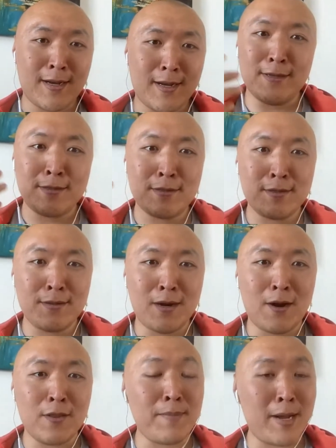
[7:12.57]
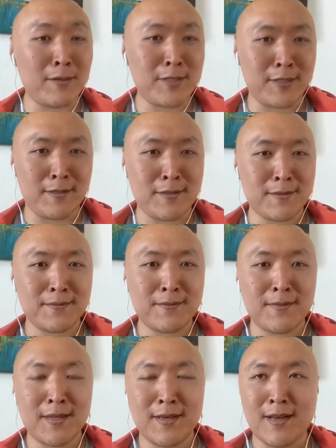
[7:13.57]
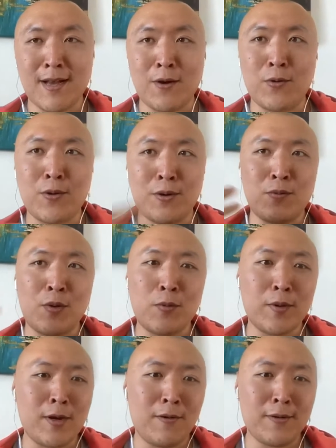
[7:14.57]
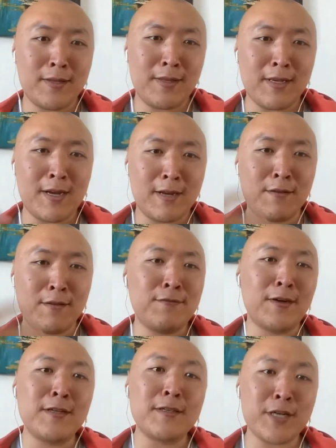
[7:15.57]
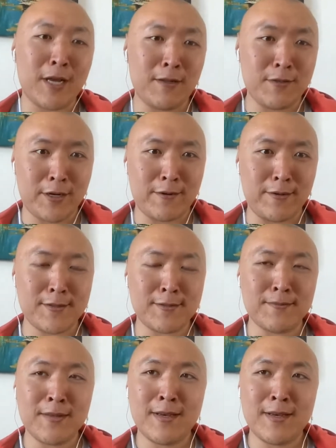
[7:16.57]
are the bounties, or what we're calling the kind of the funded challenge areas.